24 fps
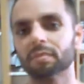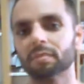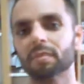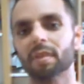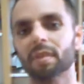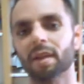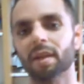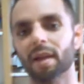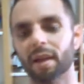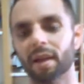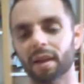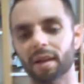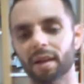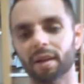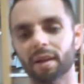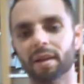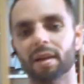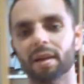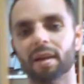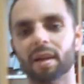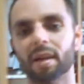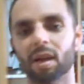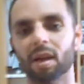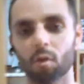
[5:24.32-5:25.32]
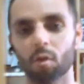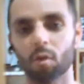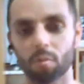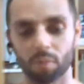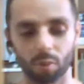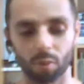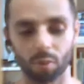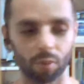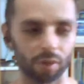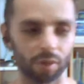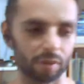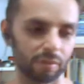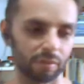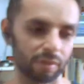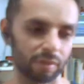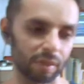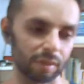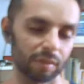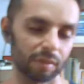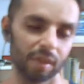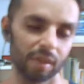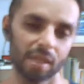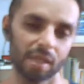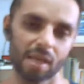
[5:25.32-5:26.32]
uh, and I hope it works for you.
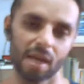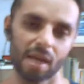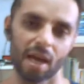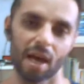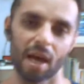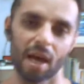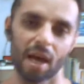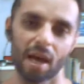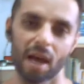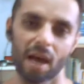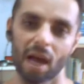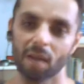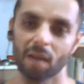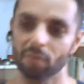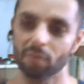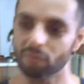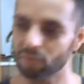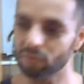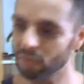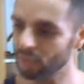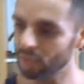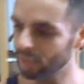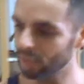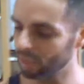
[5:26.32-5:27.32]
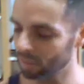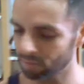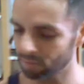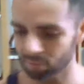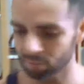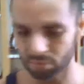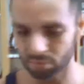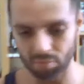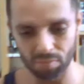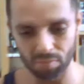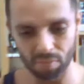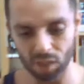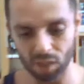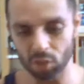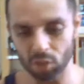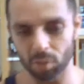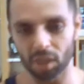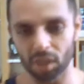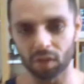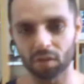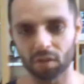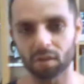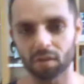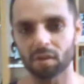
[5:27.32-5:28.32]
Uh, I'm feeling much
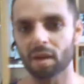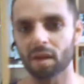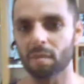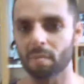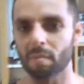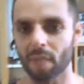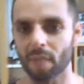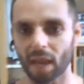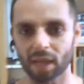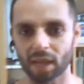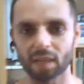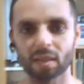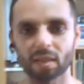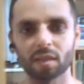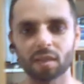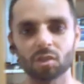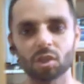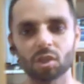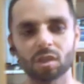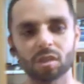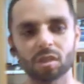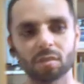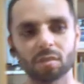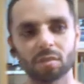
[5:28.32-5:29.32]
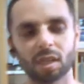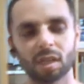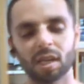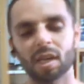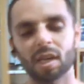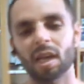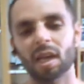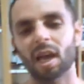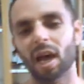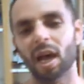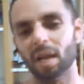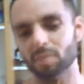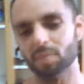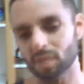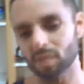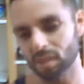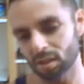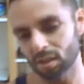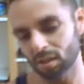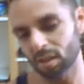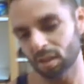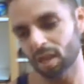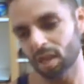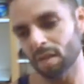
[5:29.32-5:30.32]
better. I'm back into the gym. I'm still
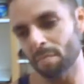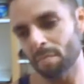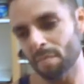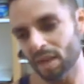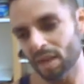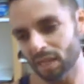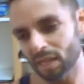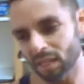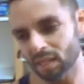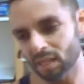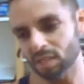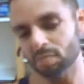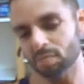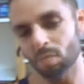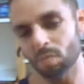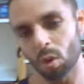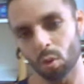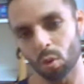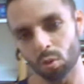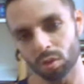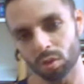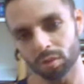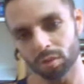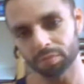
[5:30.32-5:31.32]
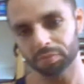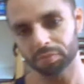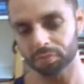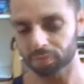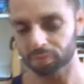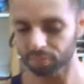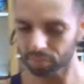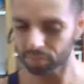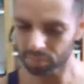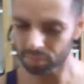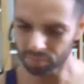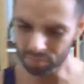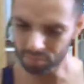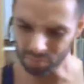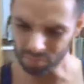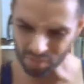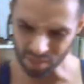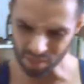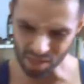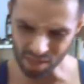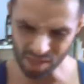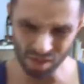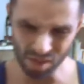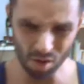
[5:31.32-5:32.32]
on a maintenance mode, and
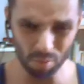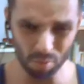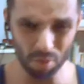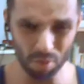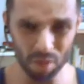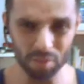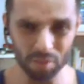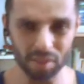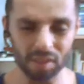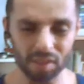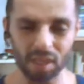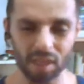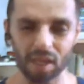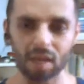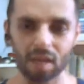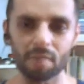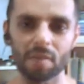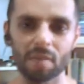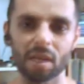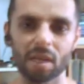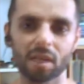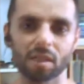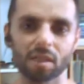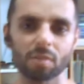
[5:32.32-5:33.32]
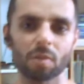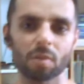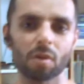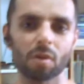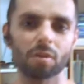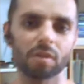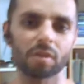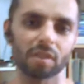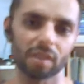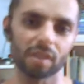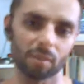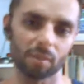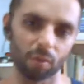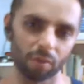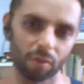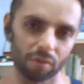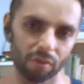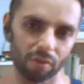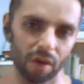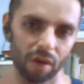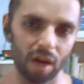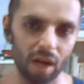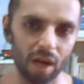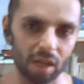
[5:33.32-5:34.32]
I'll probably stay on a maintenance mode because I'm going for
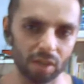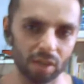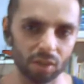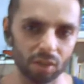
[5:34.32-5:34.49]
Hajj. Uh,